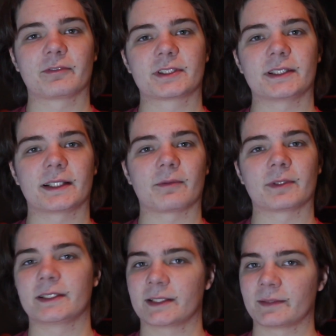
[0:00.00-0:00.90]
ever seen that
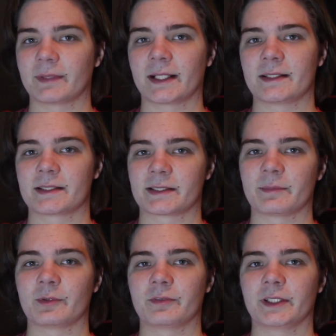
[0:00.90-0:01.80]
really done by a
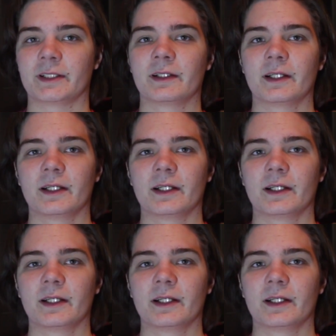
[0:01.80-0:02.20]
Disney movie.